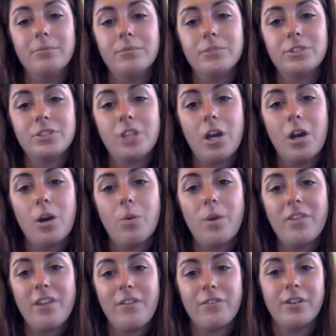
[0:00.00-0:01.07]
So
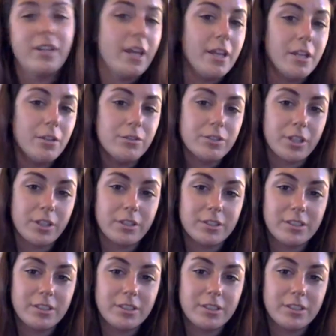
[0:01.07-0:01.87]
with everyday users,